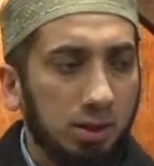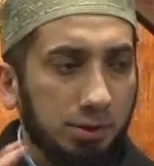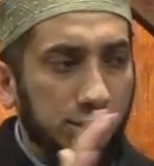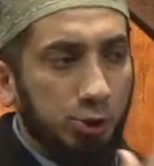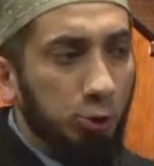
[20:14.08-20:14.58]

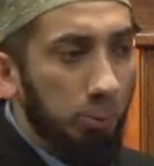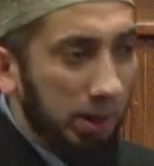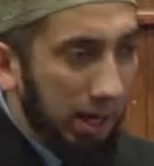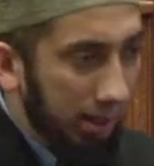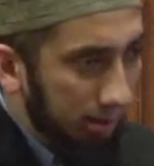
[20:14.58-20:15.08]
There's group
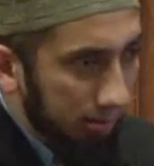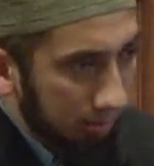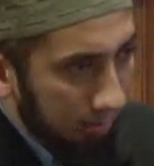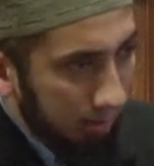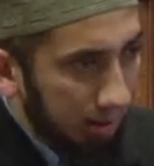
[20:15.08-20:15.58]
A
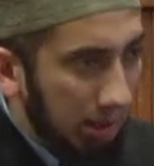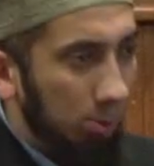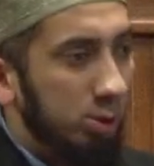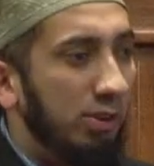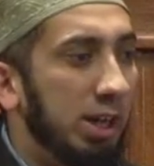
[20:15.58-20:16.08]
that
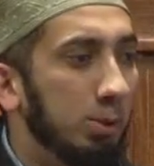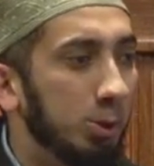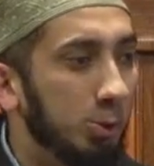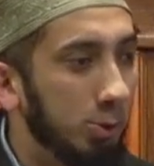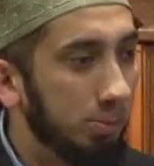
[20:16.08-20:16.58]
was fighting
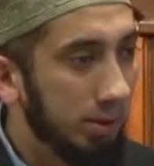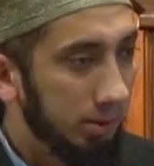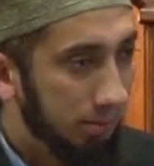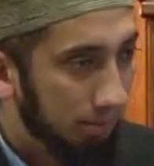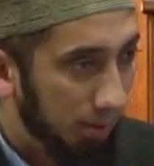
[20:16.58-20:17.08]
with group
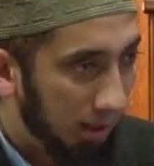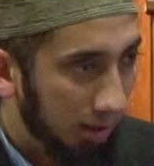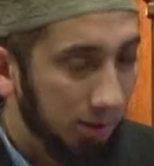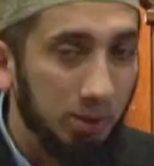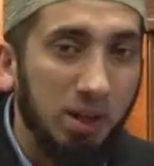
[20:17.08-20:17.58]

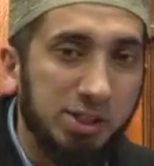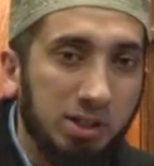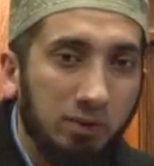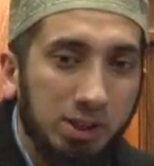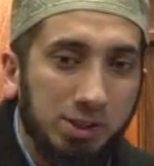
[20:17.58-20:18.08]
B. The
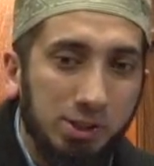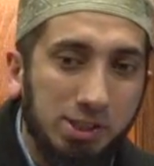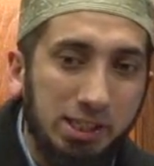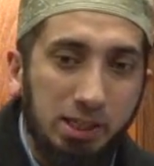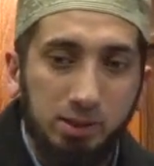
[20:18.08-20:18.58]
rest of us are
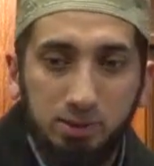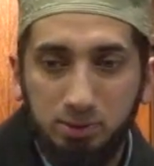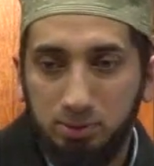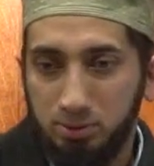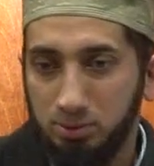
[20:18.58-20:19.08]
C.
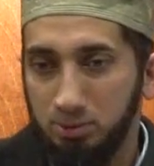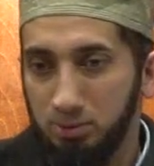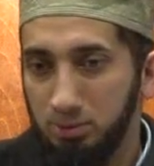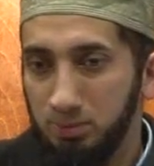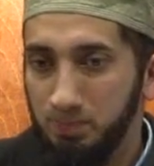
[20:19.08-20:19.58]

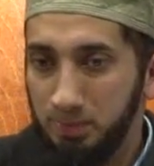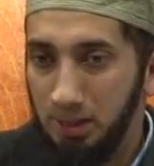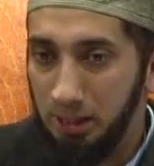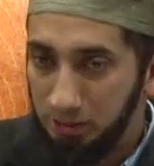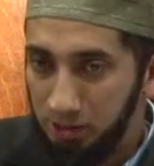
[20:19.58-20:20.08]

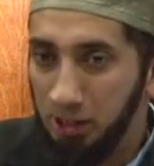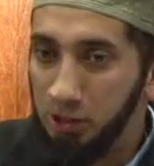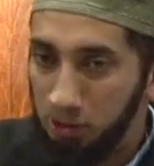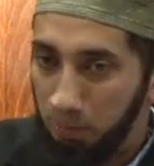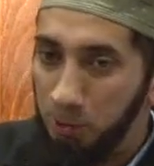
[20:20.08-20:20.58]
And C
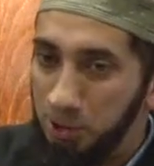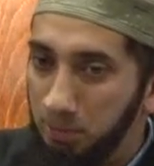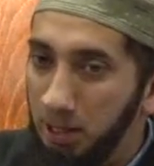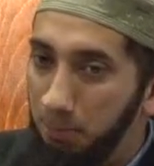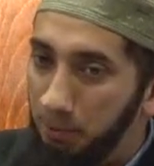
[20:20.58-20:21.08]
is supposed
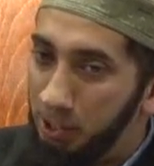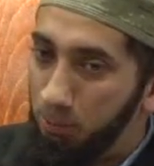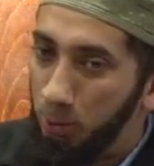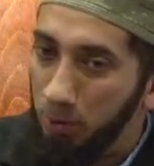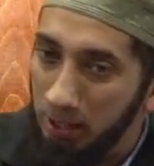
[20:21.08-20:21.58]
to make peace
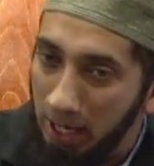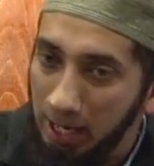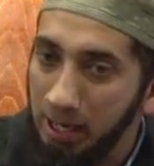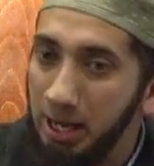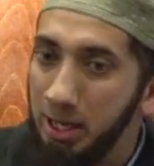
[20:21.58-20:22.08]
between
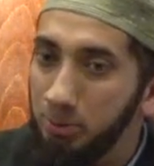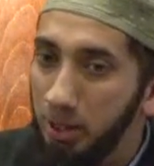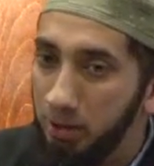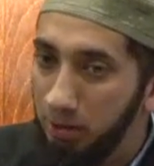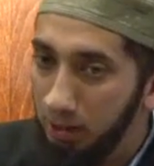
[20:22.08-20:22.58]
A and
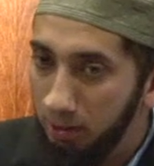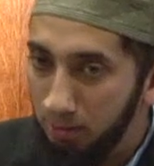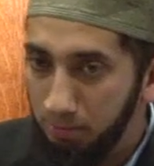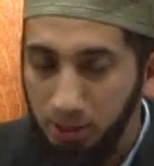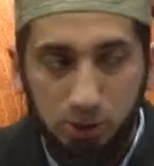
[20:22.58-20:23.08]
with
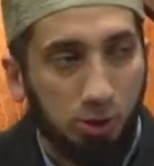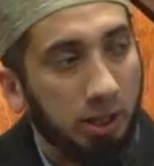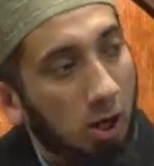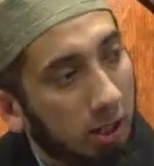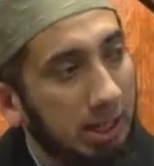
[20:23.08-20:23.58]
B. So
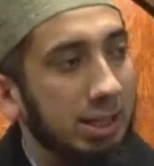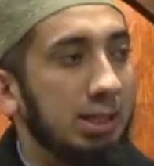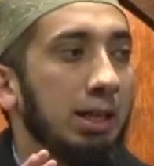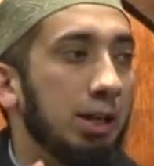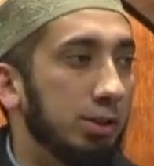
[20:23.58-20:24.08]
they all got
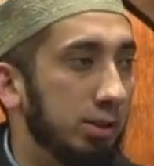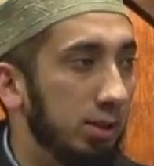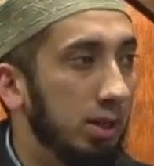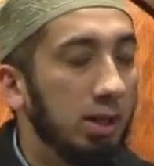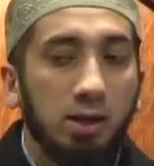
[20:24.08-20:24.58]
together.
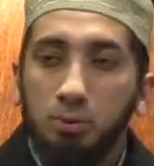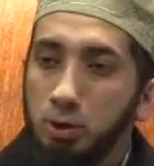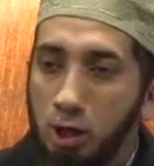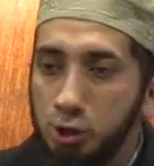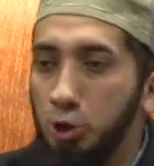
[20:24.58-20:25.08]

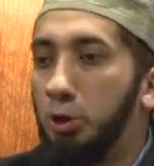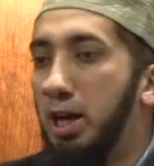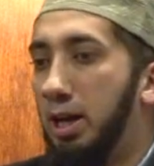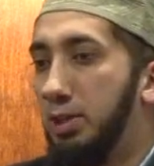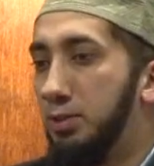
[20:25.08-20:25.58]
We all shook
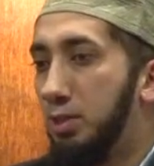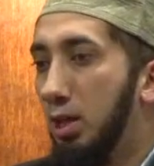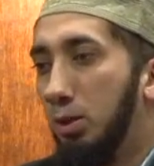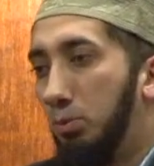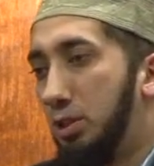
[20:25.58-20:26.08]
hands.
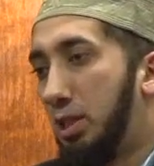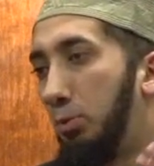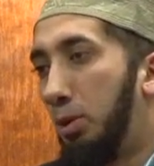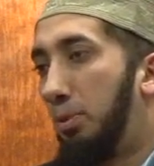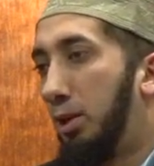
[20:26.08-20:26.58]
We said
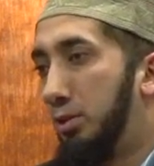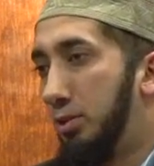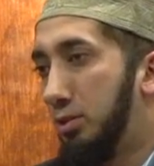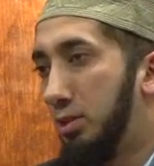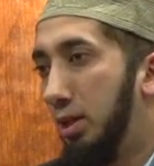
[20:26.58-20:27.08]
we're
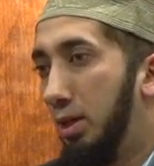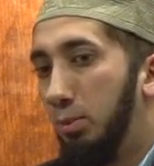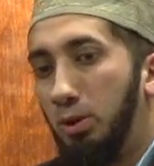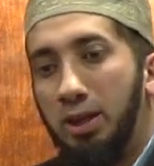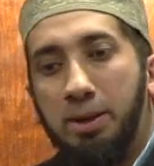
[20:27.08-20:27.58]
brothers.
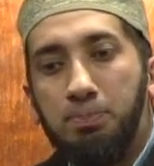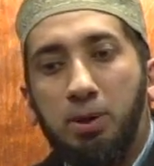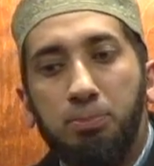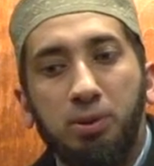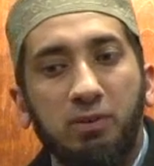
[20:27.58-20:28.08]
We let
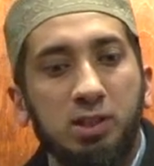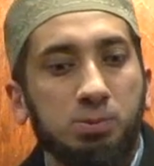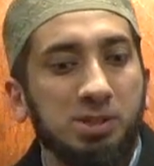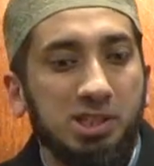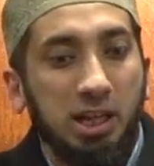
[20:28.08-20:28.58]

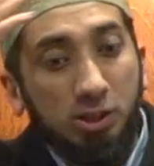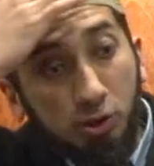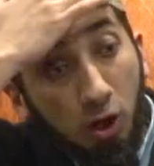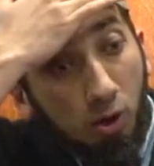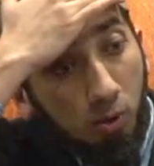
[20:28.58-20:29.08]
previous mistakes
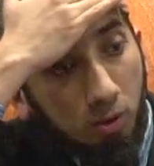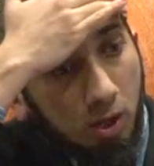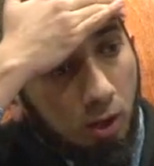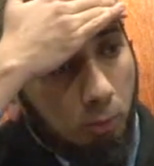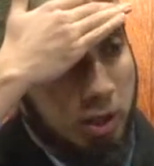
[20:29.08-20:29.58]
go.
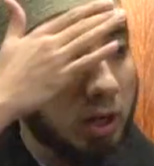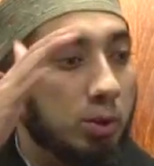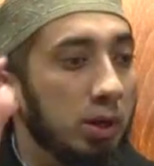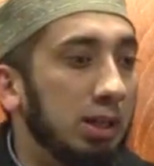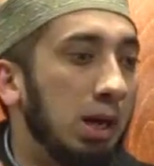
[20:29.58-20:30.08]
We
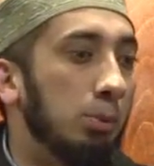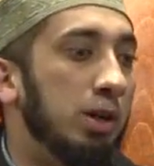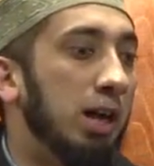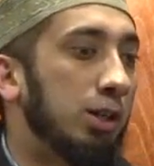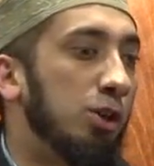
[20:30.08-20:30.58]
agreed that we're
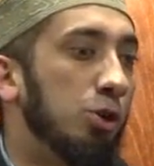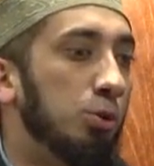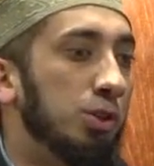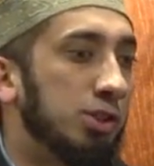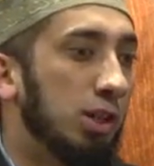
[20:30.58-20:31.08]
not going to
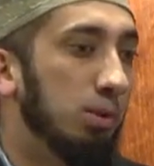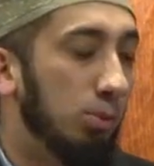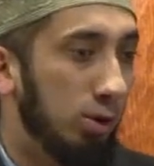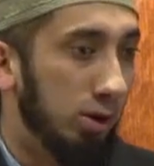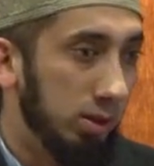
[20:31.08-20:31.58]
do this
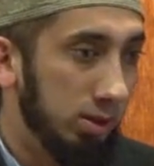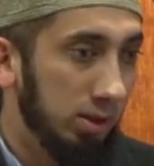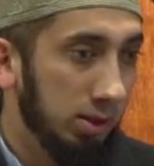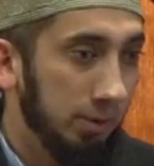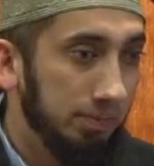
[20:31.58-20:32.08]
anymore.
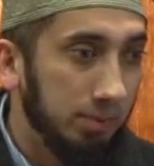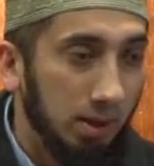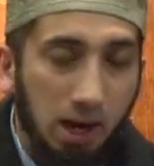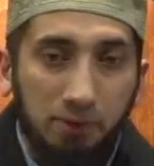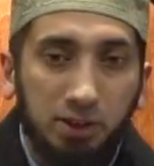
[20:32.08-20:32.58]

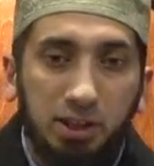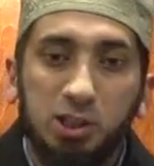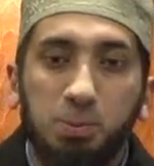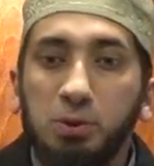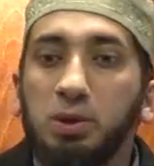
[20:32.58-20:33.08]

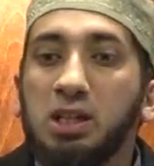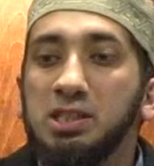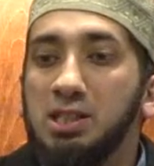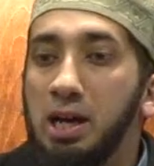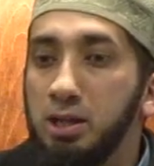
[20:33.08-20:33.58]
Everything's been
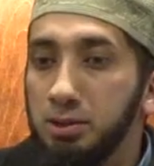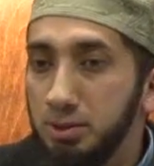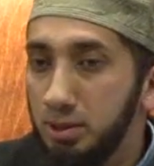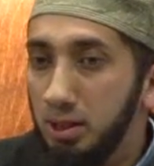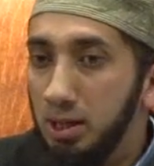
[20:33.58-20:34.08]

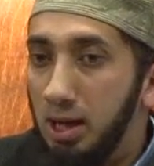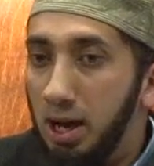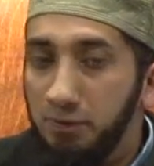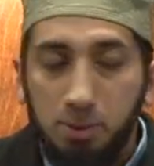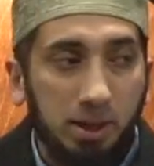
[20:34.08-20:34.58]
reconciled.
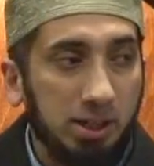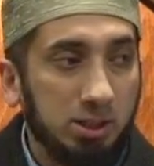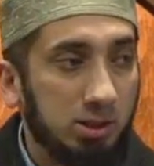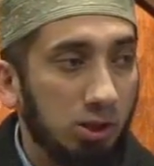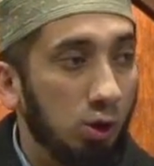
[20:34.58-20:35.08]

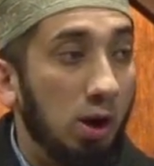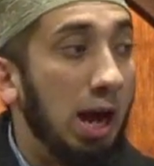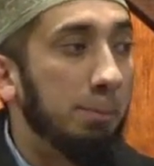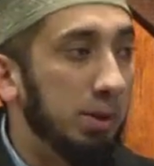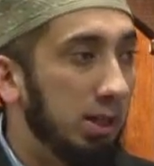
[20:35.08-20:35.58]
Everybody's, you know,
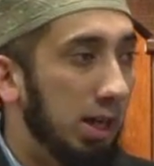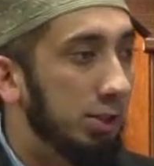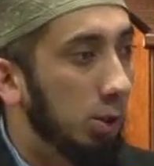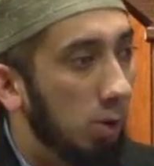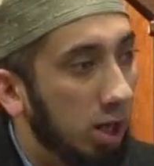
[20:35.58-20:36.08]
happy,
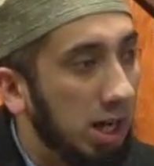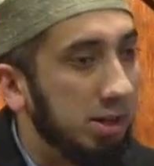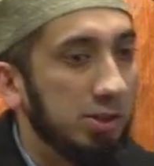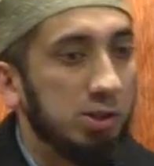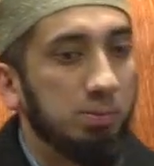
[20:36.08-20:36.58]
and they walk
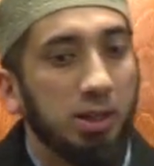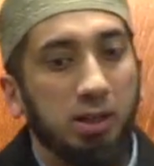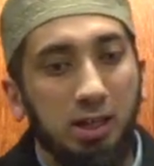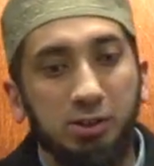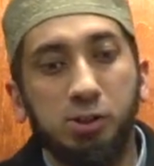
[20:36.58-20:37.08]
out of this
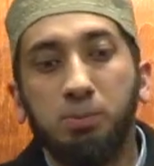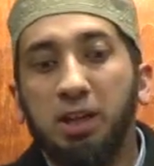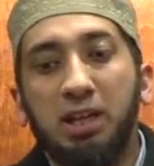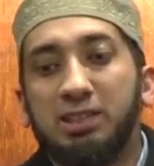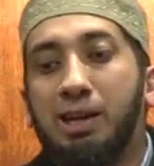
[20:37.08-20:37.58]
meeting. And this
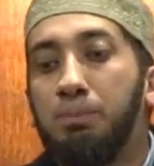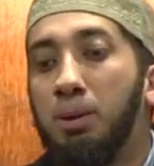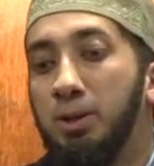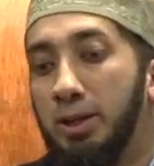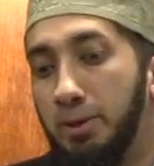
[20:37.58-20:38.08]
meeting is not
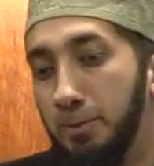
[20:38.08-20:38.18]
public.